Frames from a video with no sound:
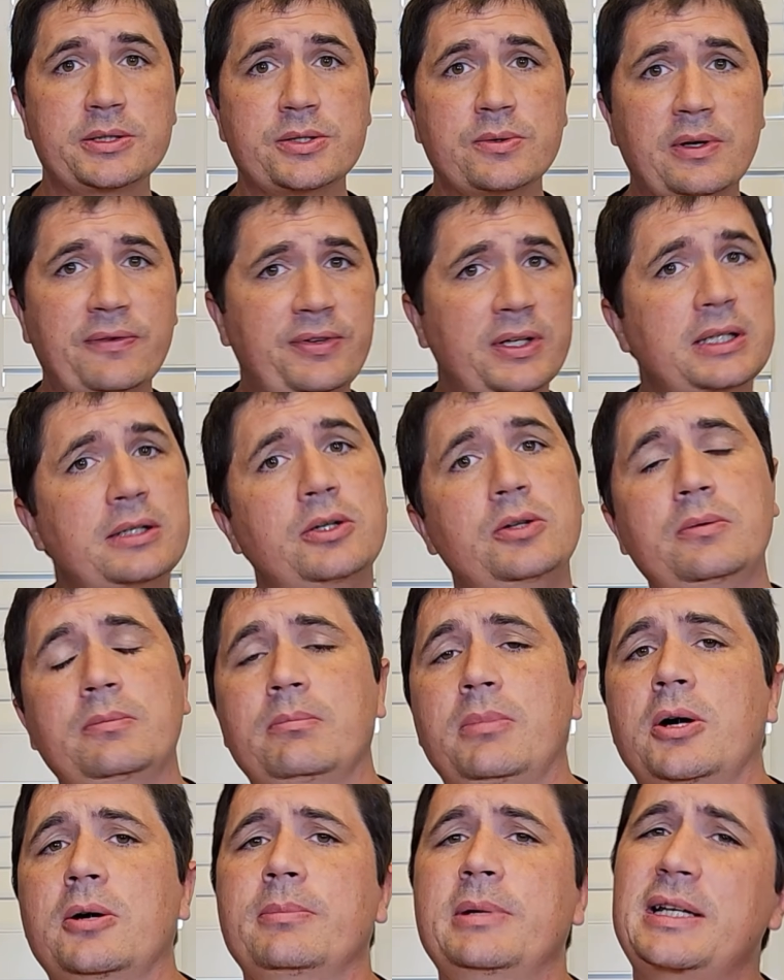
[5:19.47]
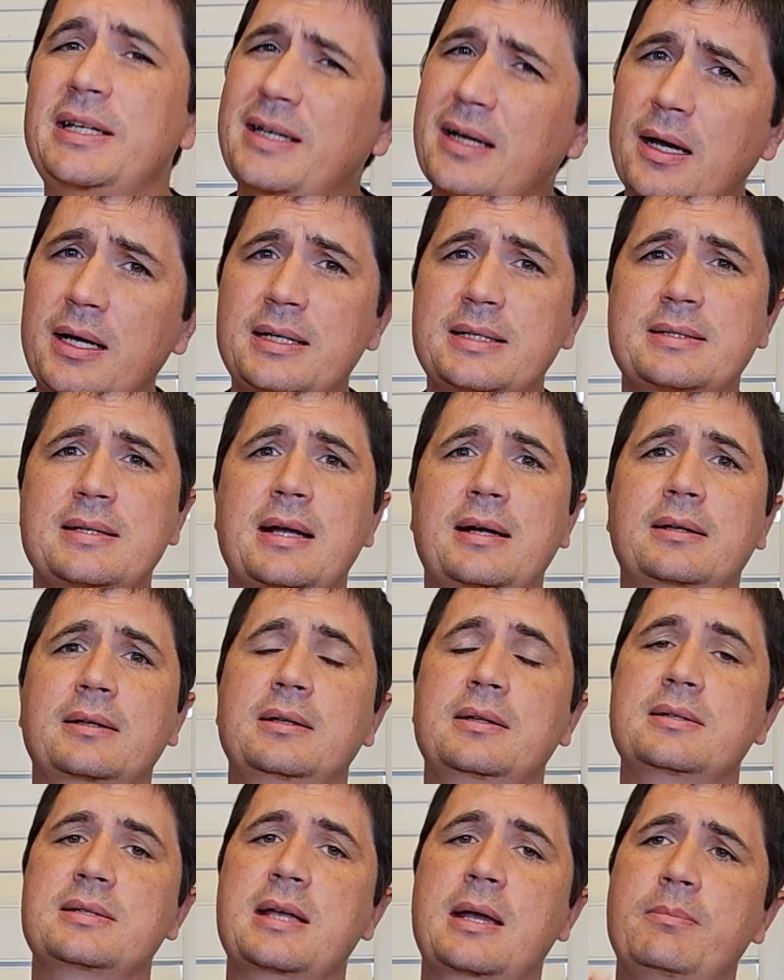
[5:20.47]
to a fig Newton bar, but not exactly
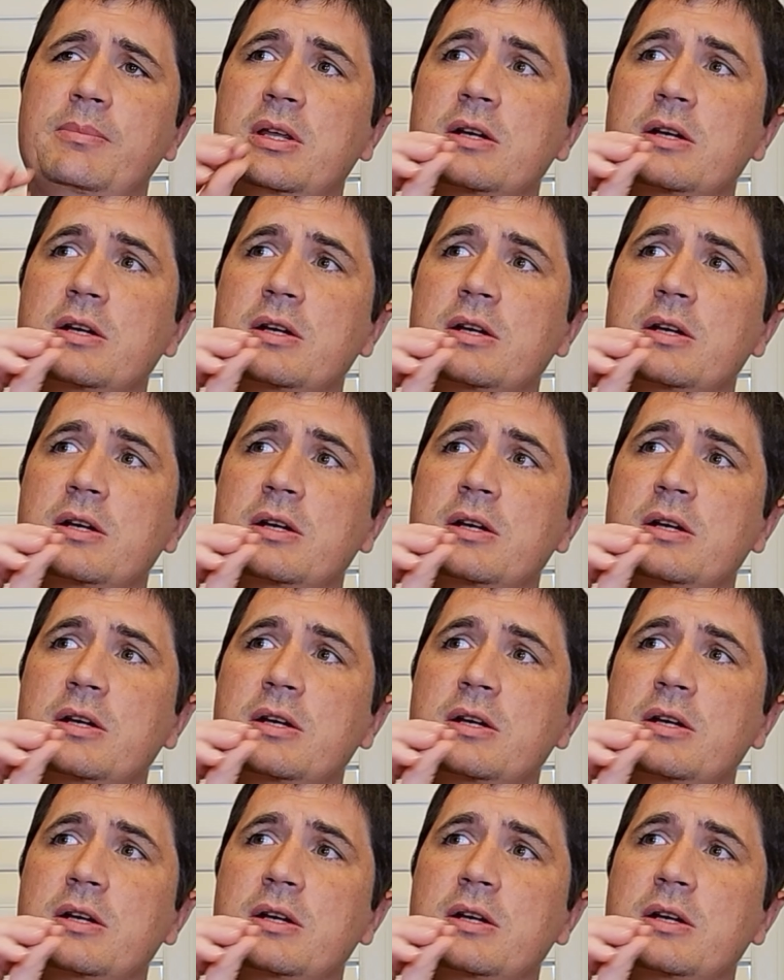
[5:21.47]
the same.